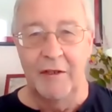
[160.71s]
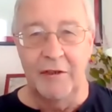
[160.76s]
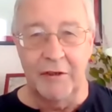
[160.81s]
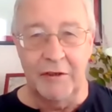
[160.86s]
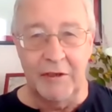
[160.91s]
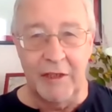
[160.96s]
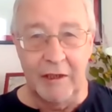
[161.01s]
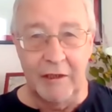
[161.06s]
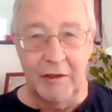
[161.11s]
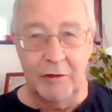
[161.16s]

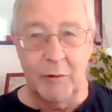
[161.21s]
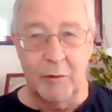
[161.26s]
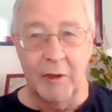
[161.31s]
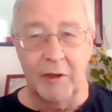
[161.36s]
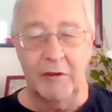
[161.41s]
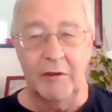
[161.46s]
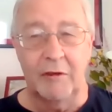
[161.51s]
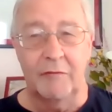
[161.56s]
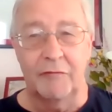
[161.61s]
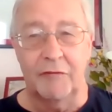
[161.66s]
that they,
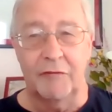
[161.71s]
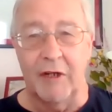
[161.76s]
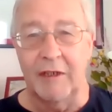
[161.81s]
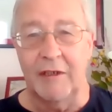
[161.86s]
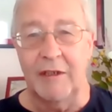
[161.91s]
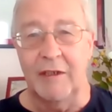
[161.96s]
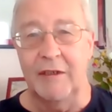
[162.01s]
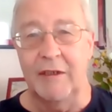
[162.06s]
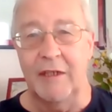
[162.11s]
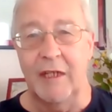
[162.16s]
quite
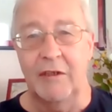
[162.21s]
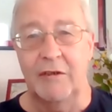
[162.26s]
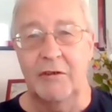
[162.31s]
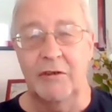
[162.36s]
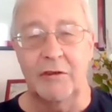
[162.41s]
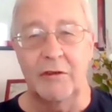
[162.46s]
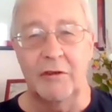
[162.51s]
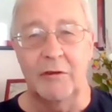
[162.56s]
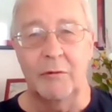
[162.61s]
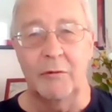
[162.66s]
frankly, they
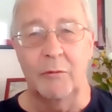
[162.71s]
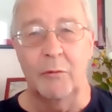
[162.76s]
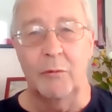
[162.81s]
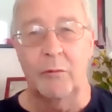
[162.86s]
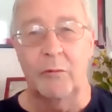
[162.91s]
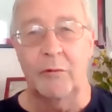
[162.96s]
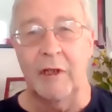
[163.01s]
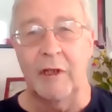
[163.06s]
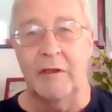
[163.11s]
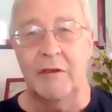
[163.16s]
couldn't
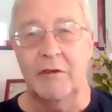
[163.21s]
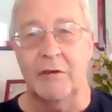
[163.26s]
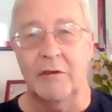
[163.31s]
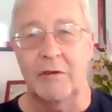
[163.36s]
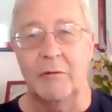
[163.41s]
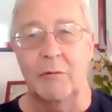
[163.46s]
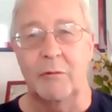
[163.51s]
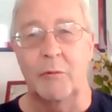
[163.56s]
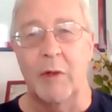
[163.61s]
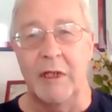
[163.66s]

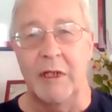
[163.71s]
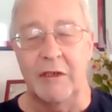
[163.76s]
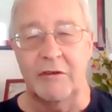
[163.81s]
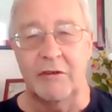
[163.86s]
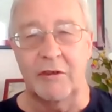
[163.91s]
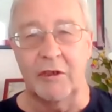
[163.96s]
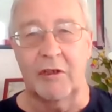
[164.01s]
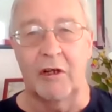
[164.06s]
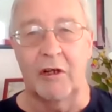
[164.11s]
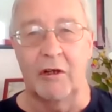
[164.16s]

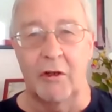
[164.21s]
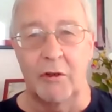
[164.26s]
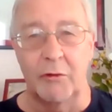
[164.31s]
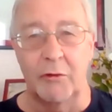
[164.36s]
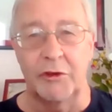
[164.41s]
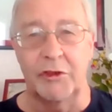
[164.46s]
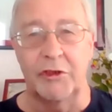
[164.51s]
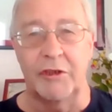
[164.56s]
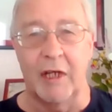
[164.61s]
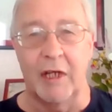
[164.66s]
wait to
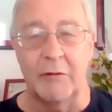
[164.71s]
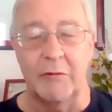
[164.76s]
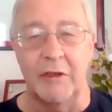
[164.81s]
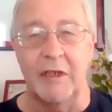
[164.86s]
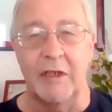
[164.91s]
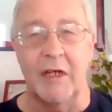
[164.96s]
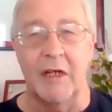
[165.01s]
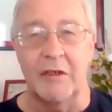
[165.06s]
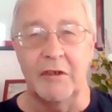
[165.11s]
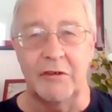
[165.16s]
close down
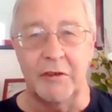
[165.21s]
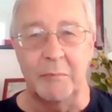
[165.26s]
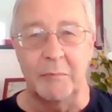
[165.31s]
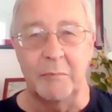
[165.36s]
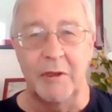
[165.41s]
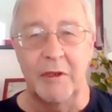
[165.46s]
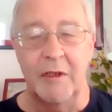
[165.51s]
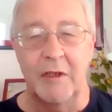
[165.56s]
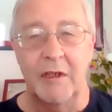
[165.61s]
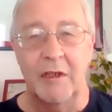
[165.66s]
the
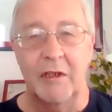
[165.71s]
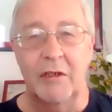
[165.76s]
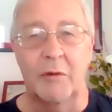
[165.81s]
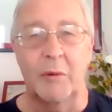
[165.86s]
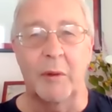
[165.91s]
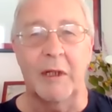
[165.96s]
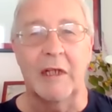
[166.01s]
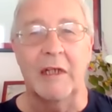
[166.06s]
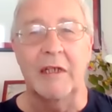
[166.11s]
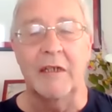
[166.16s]
item
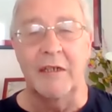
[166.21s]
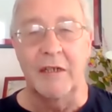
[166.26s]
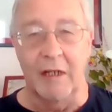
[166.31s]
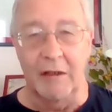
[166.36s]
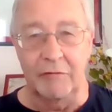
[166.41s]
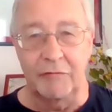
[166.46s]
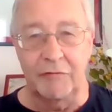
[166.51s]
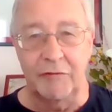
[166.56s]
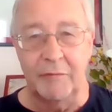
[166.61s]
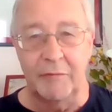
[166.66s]
quickly
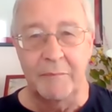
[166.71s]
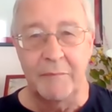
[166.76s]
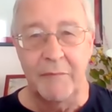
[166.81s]
enough.